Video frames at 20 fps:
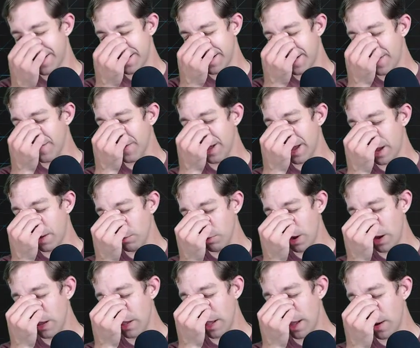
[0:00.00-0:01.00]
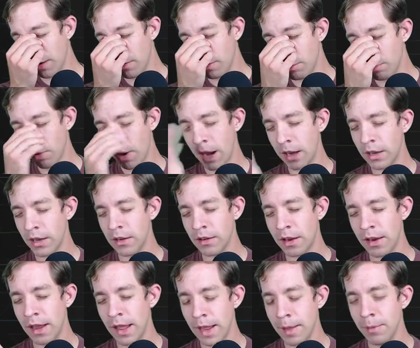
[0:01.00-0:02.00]
Okay, right there, the branding,
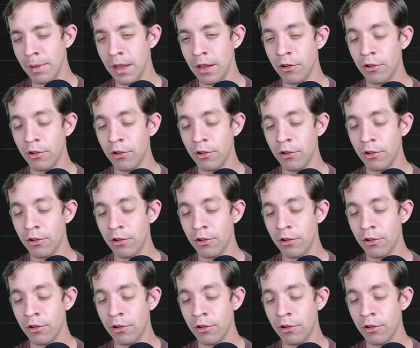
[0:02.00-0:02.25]
naming